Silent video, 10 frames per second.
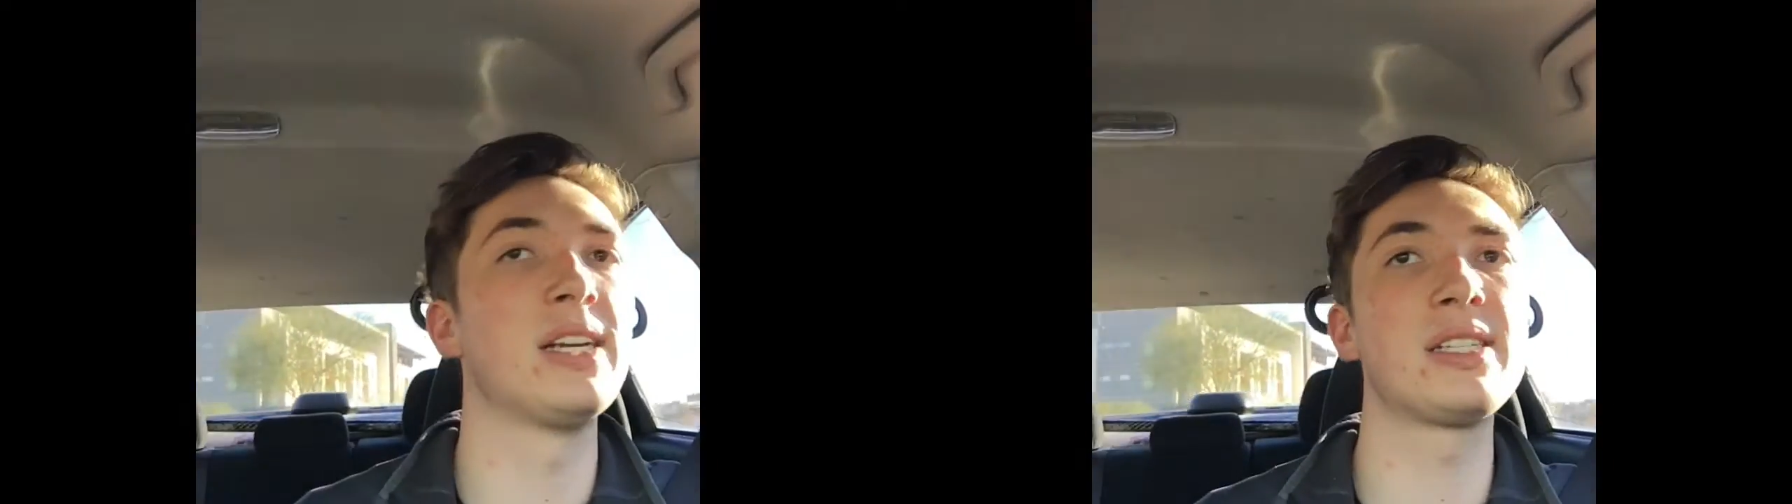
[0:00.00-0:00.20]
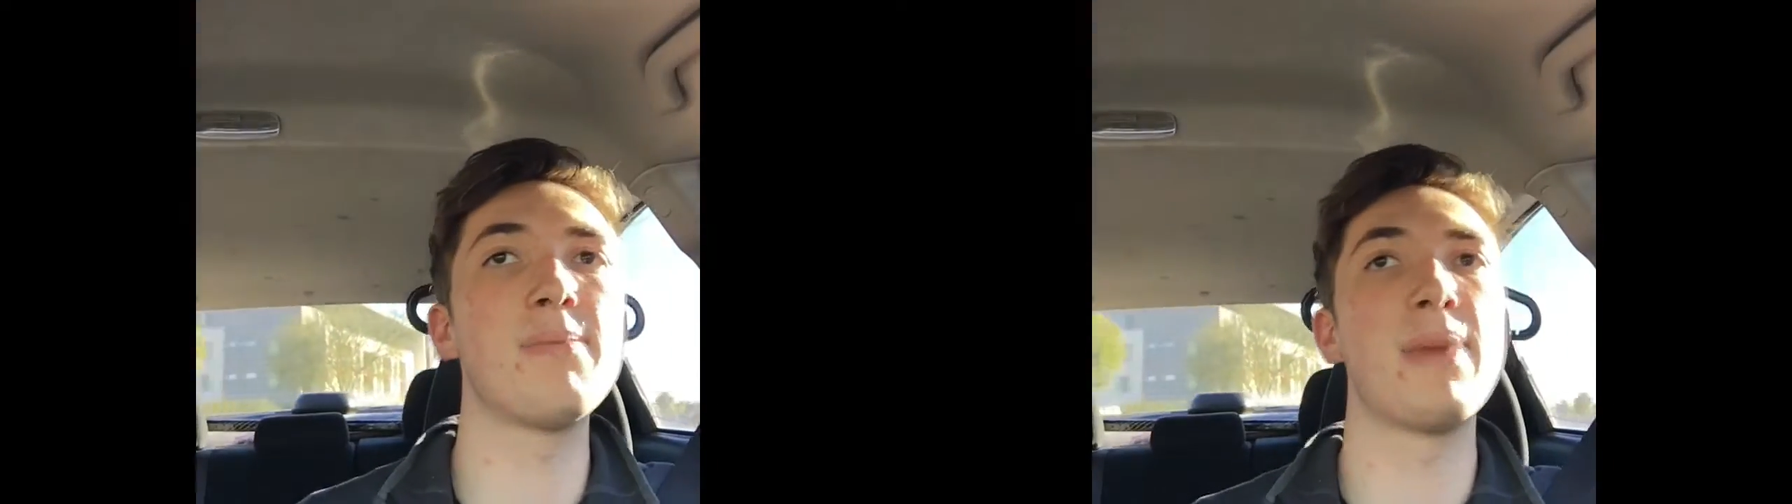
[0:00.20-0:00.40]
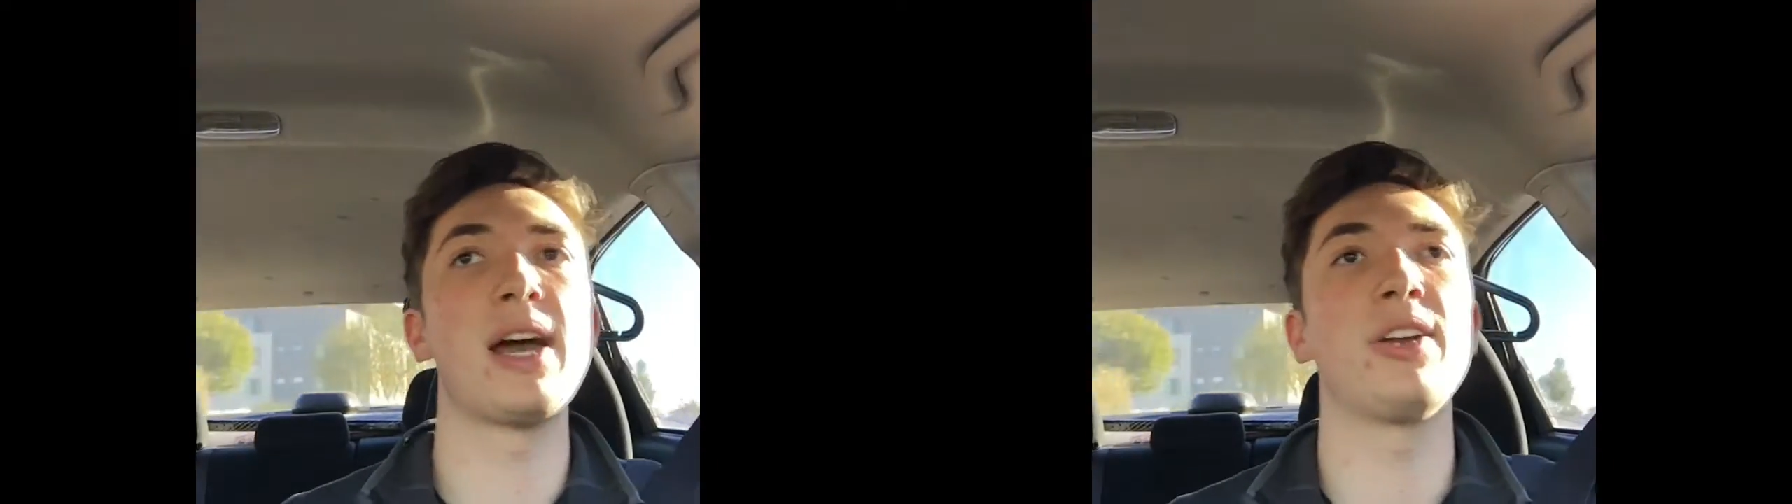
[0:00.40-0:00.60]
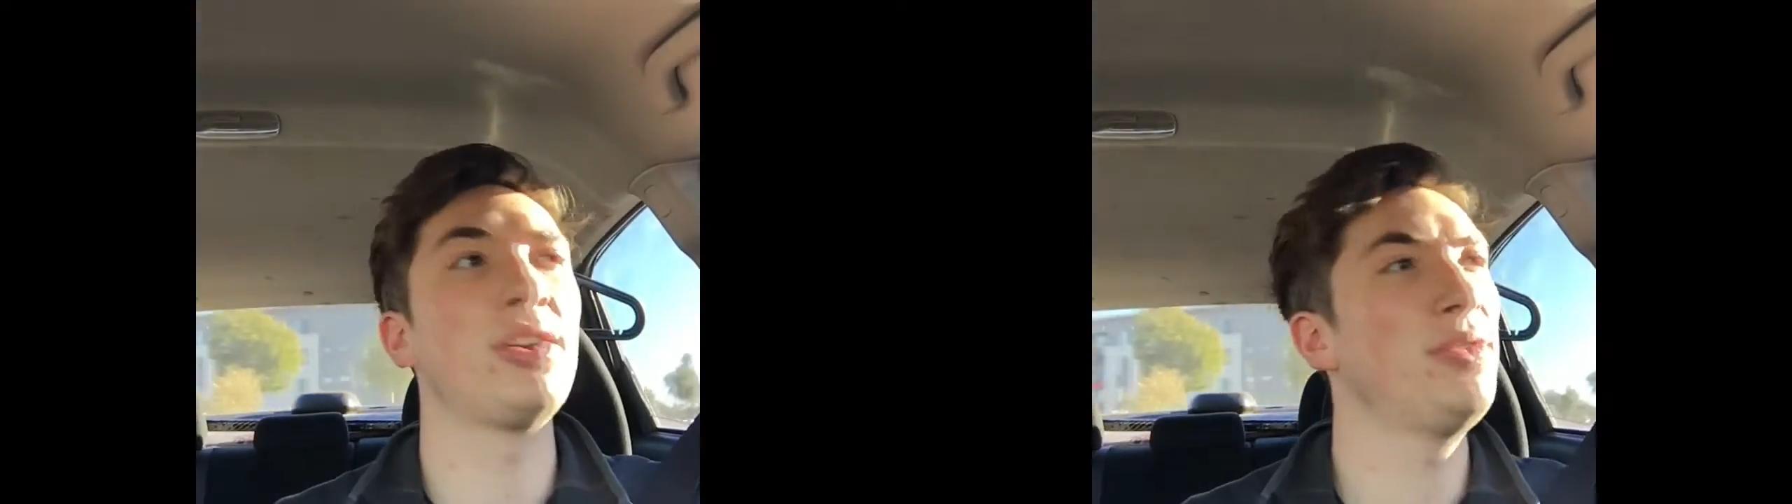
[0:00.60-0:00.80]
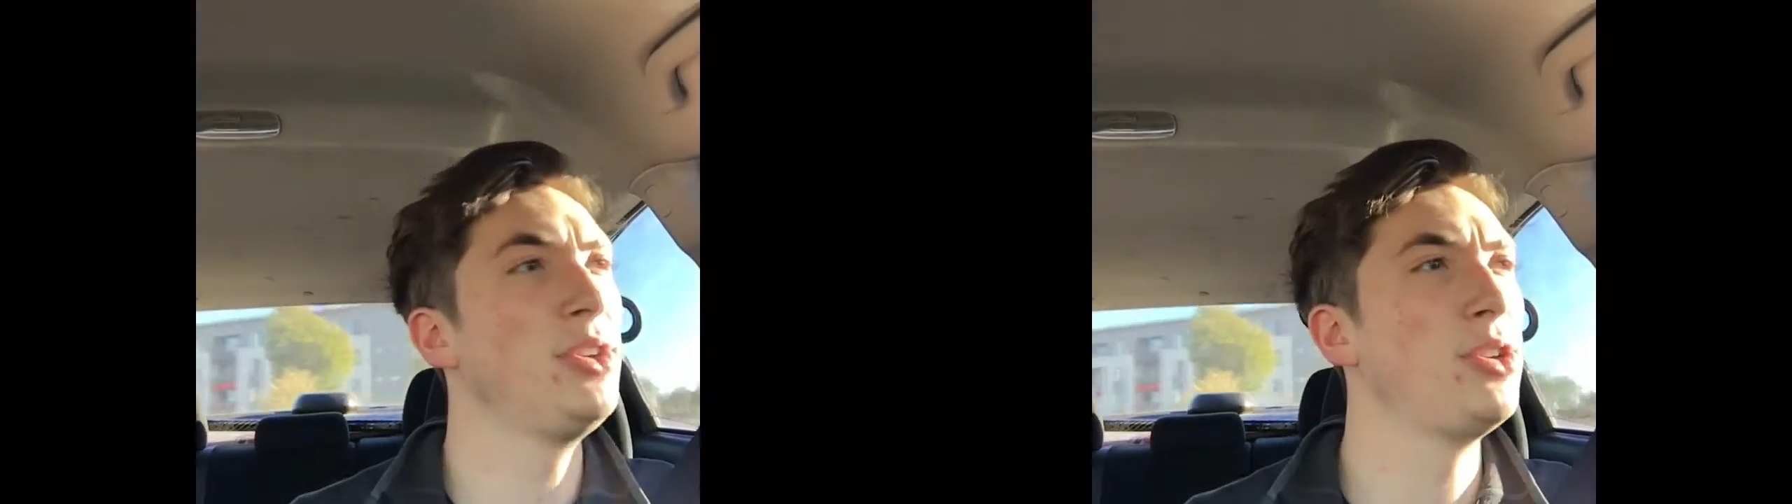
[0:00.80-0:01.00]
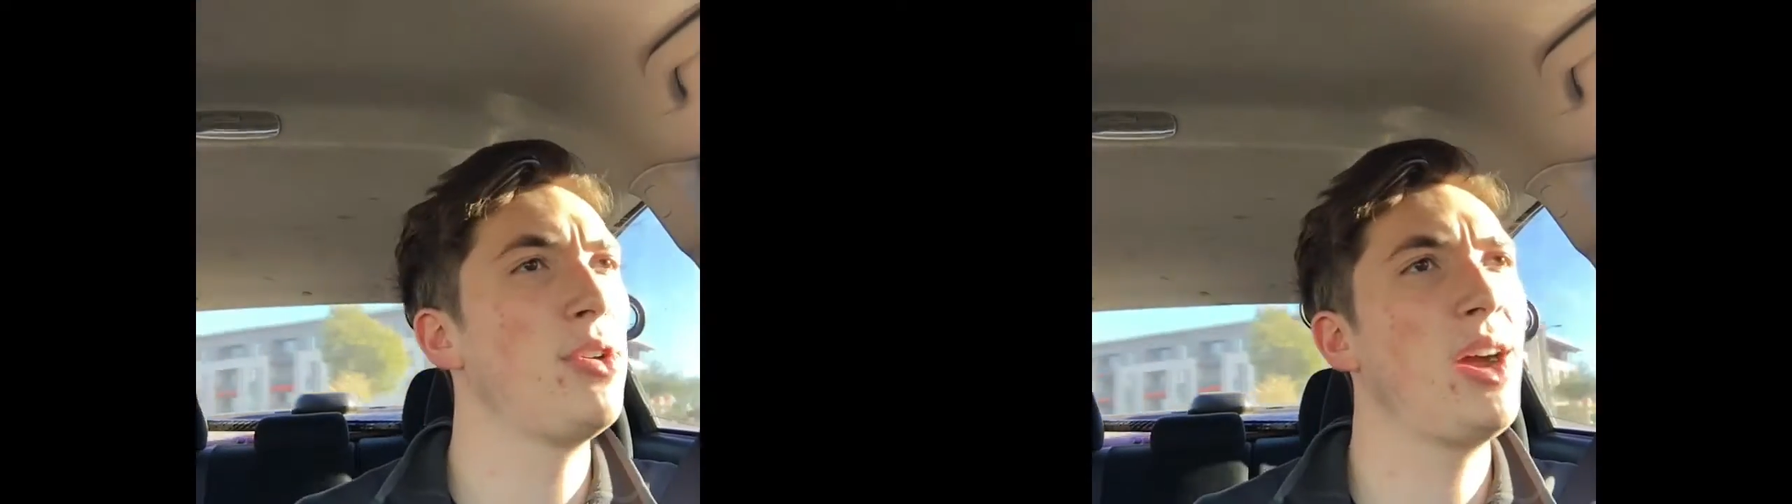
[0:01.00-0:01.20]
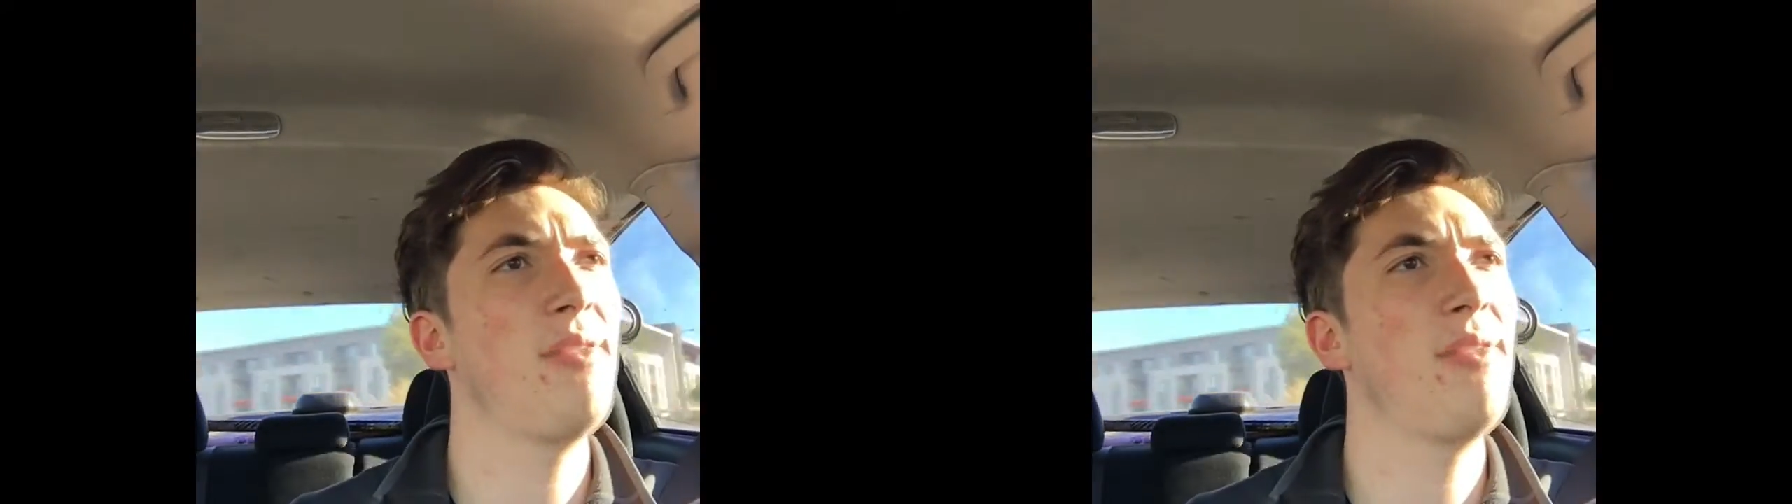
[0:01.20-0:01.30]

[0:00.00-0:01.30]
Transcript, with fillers: doesn't matter if you don't